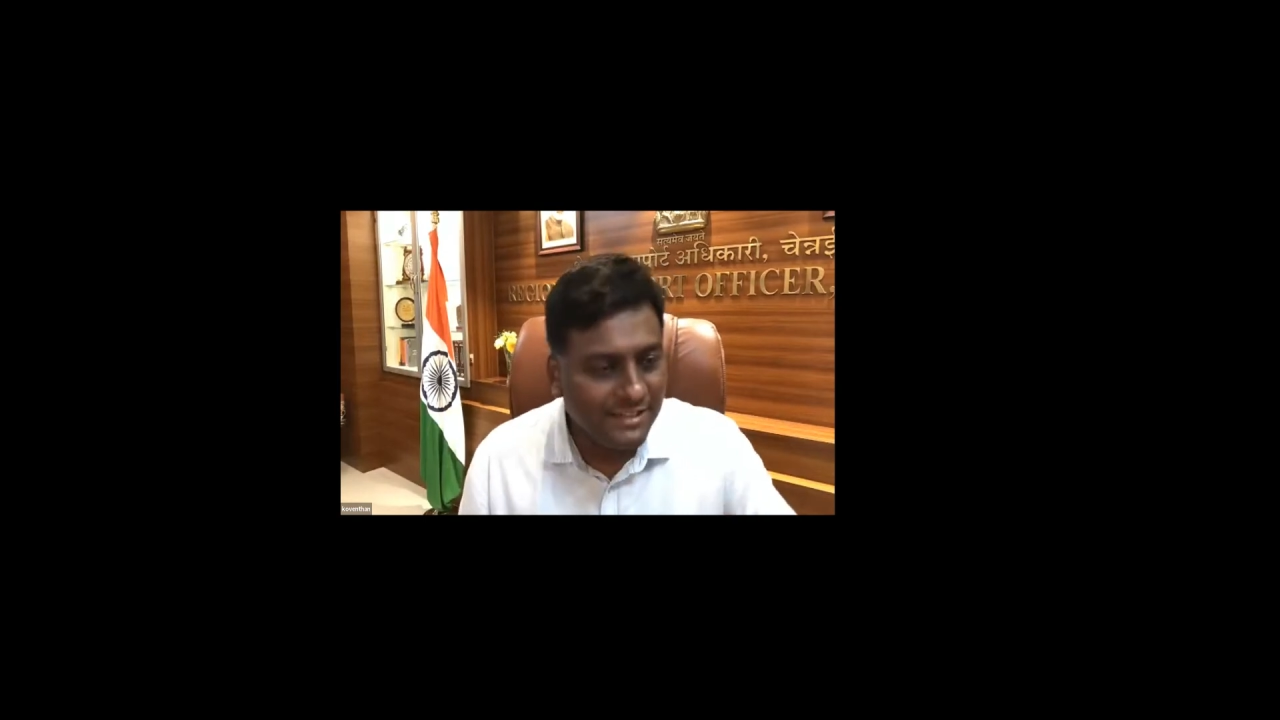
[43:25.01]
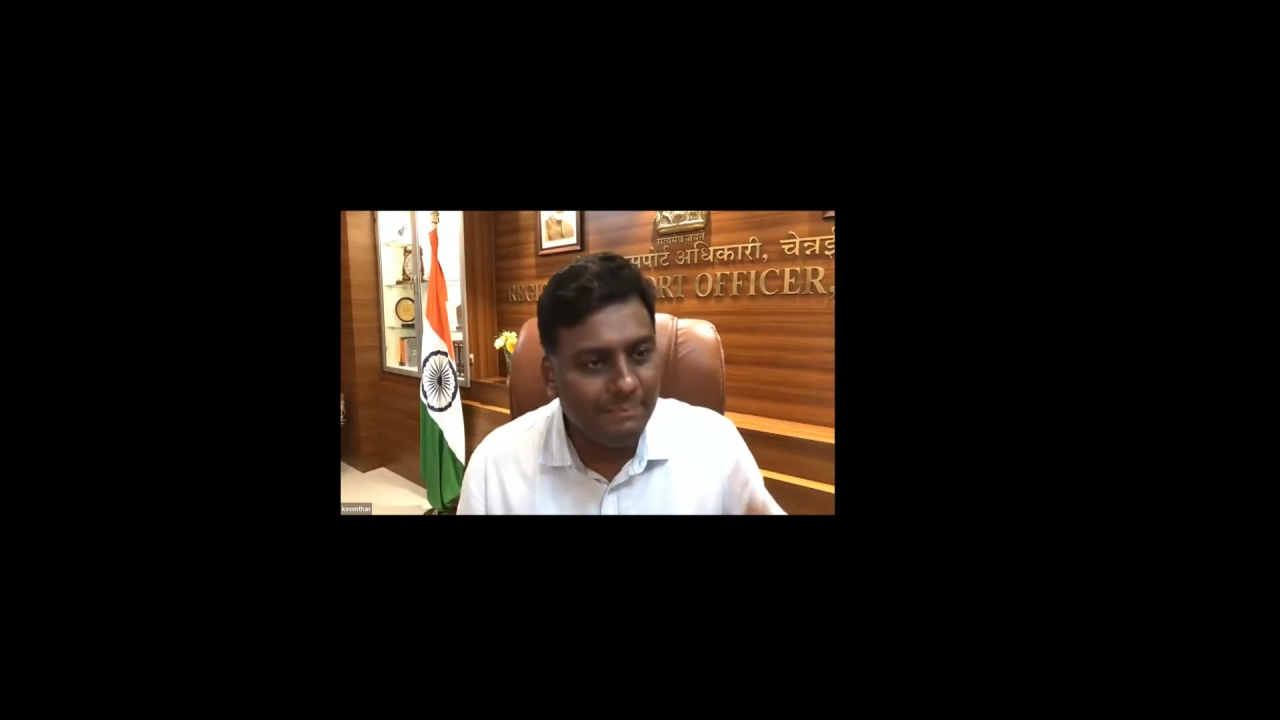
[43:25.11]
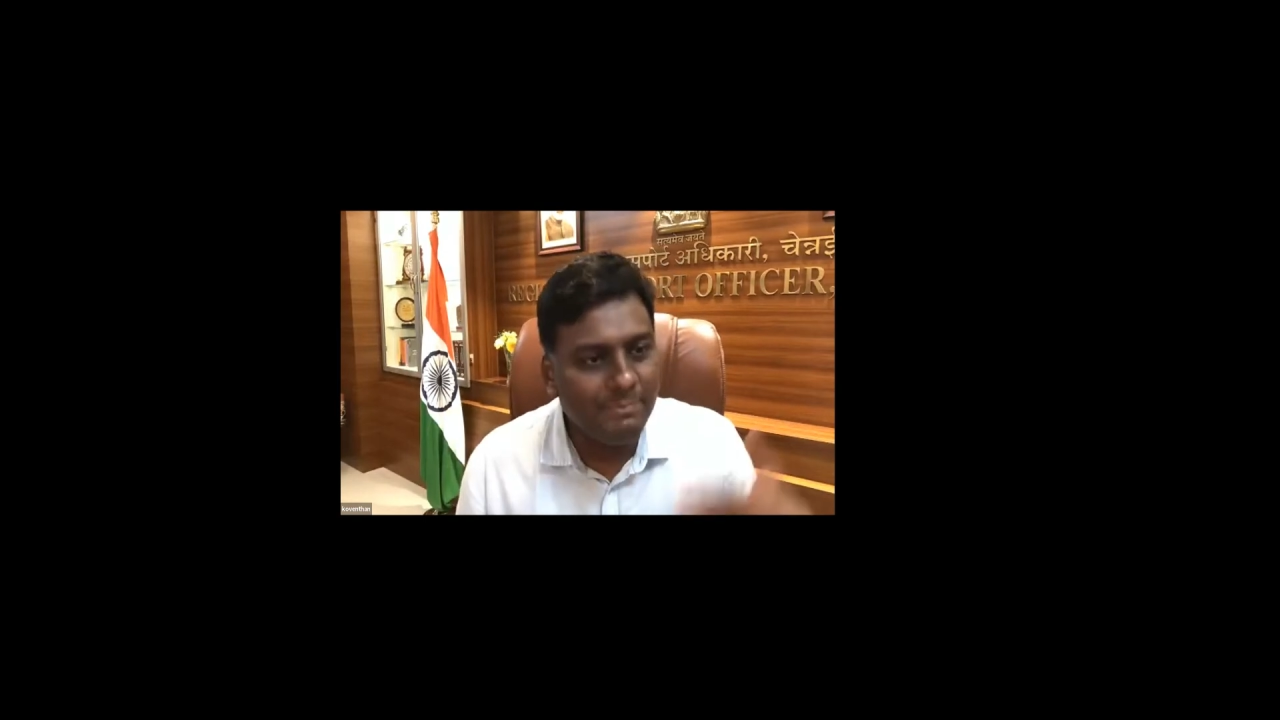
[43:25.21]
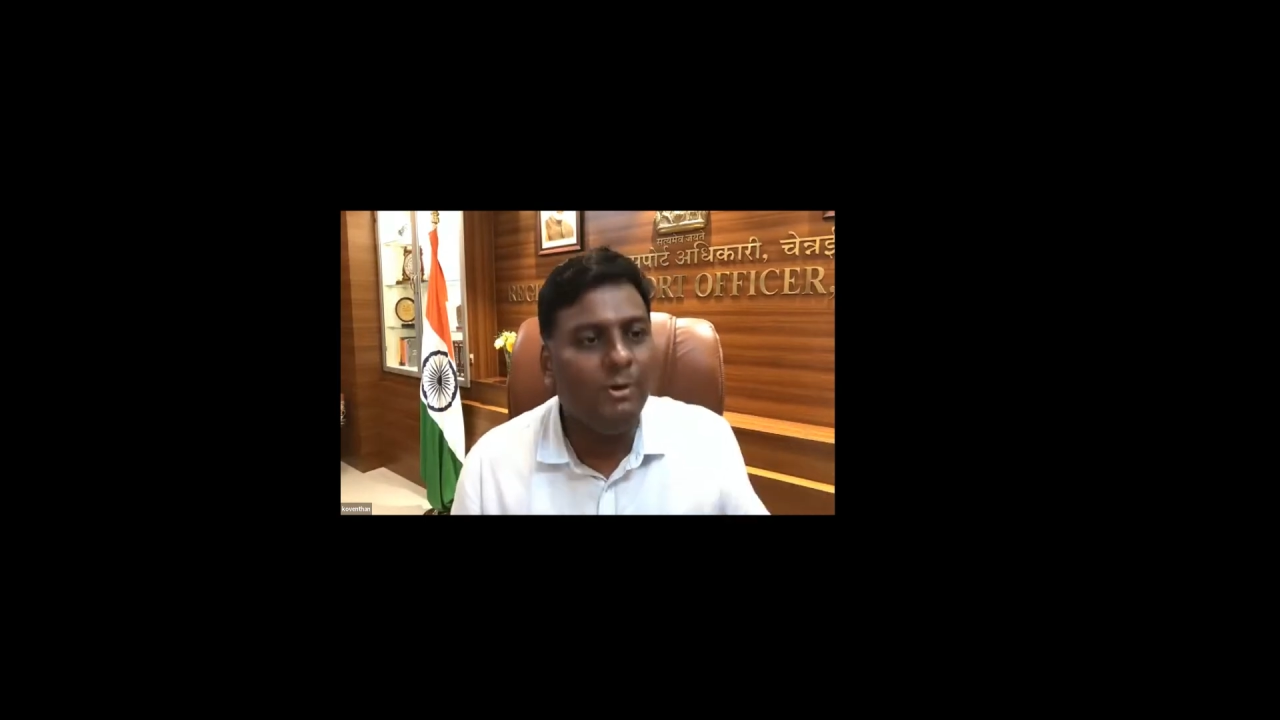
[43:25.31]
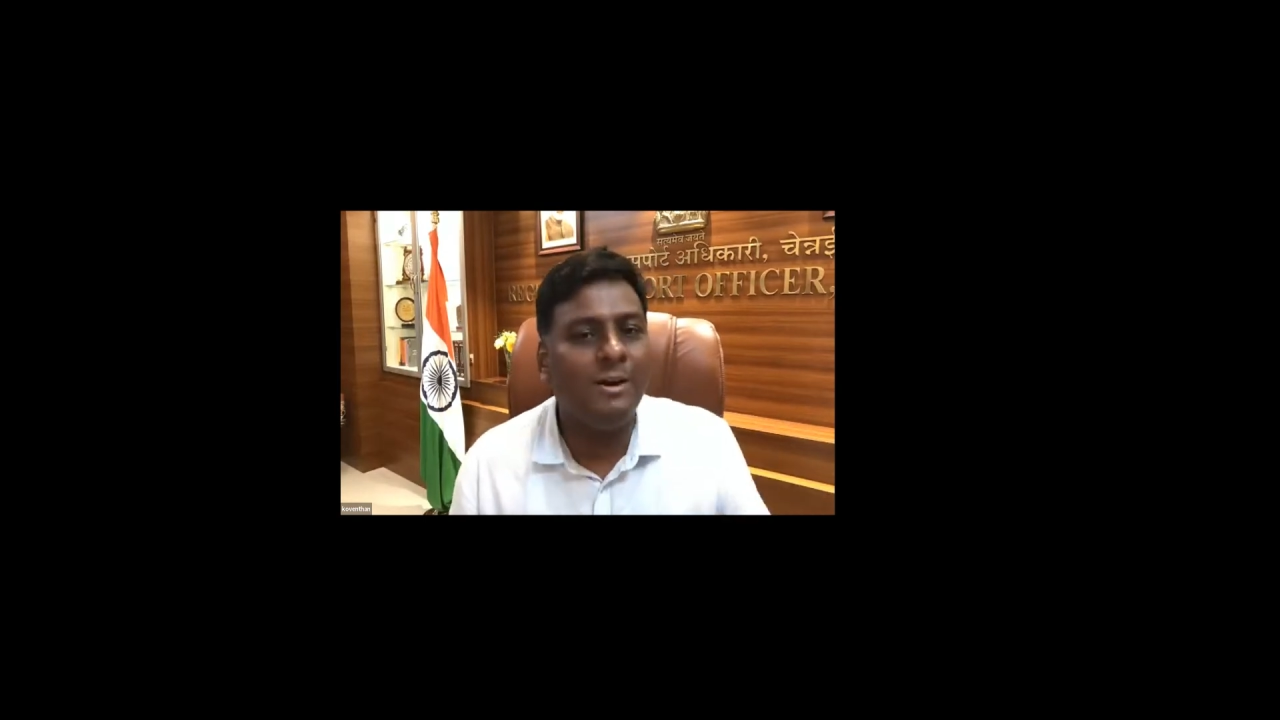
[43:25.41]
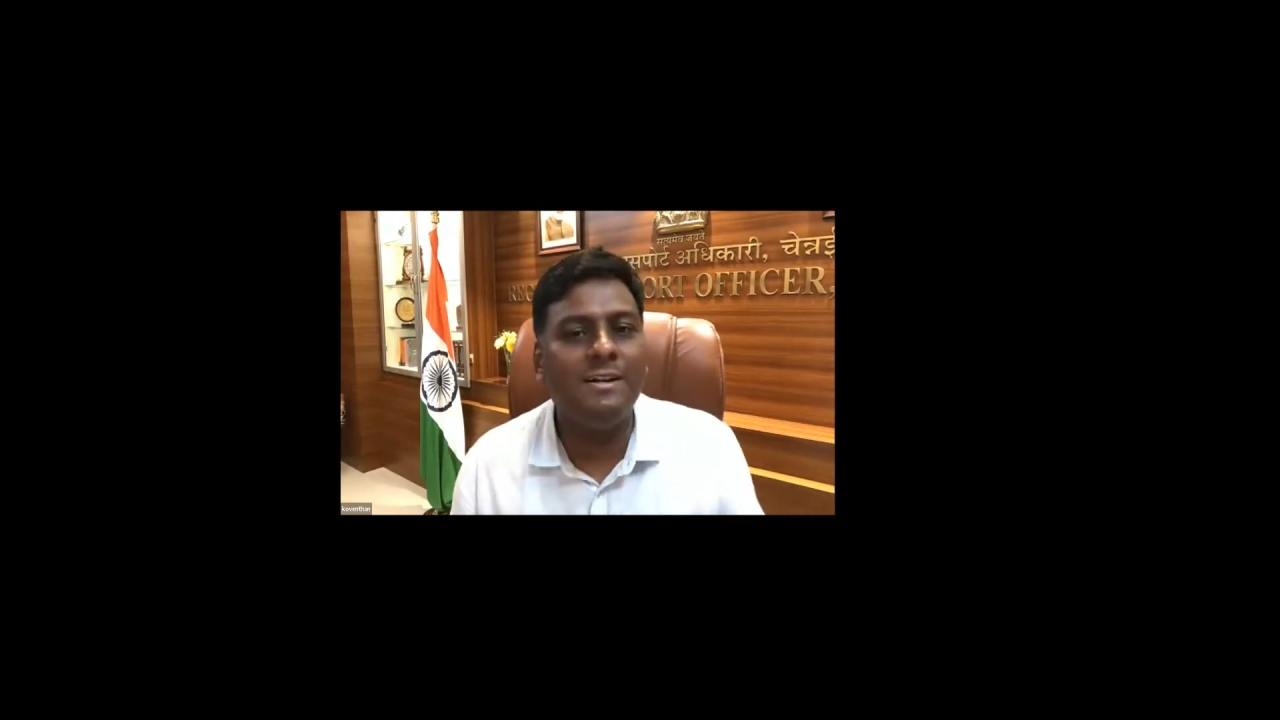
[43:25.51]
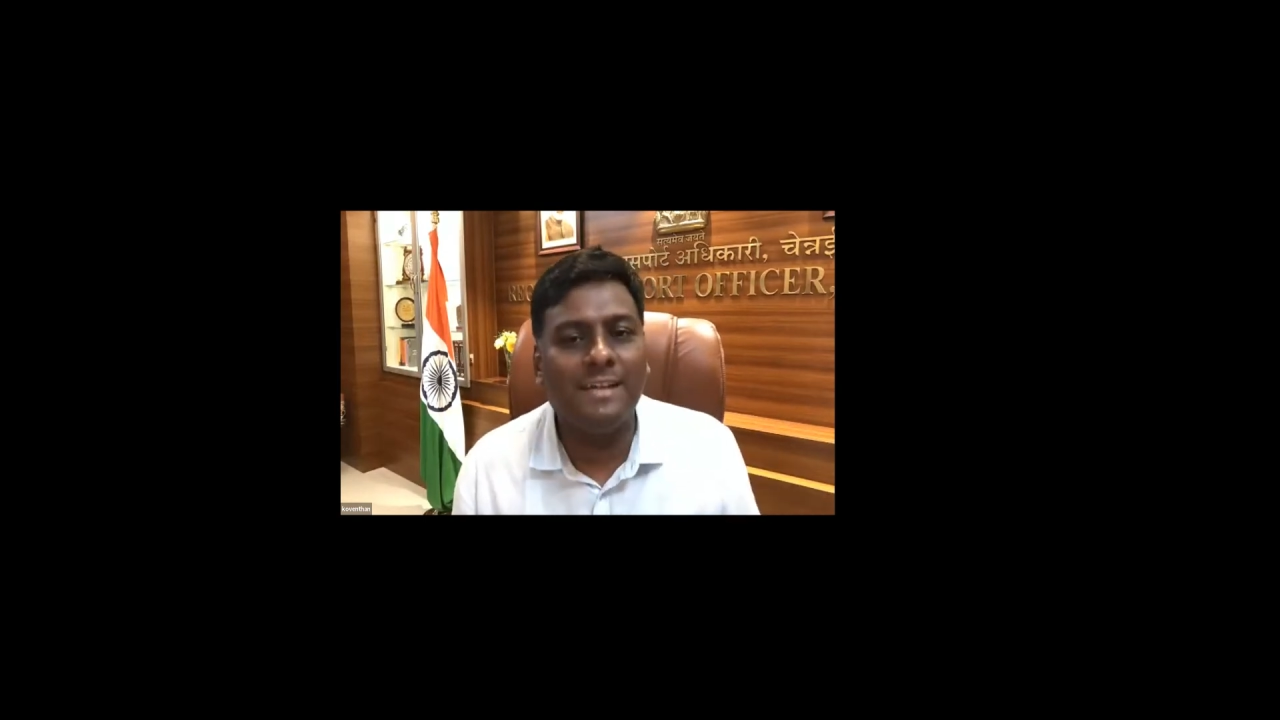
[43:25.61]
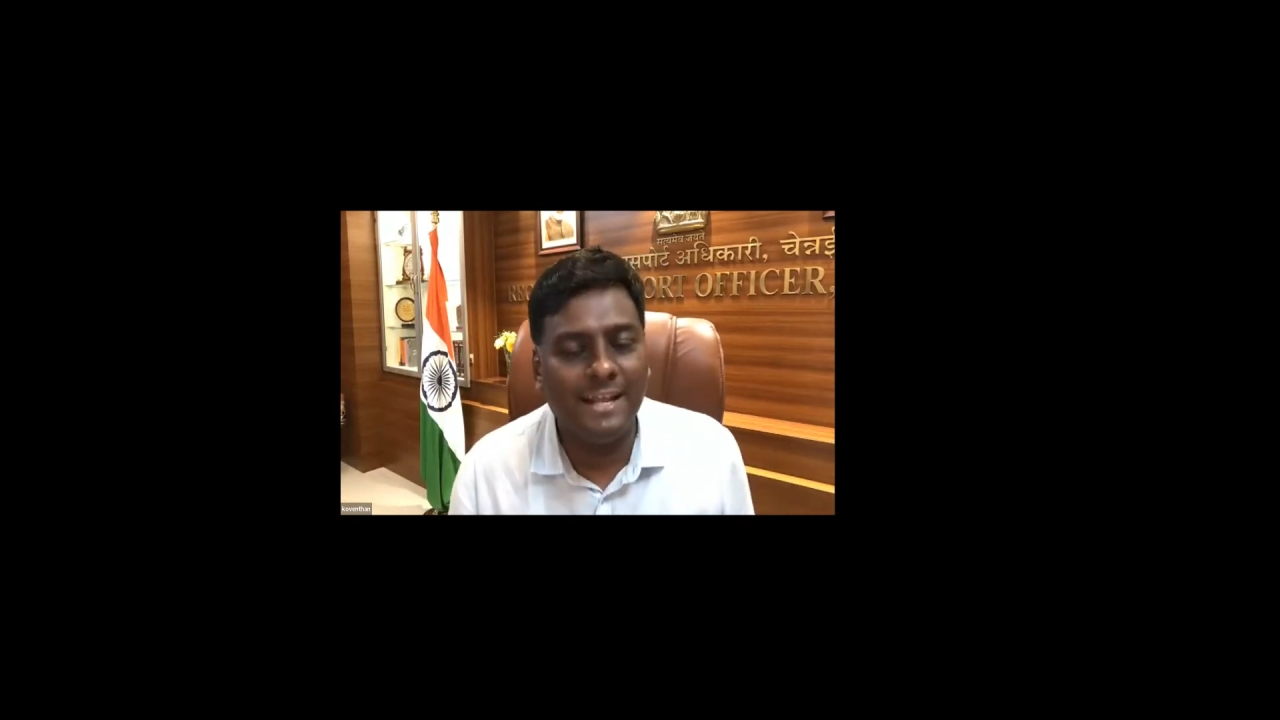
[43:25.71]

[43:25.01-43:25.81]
let me go and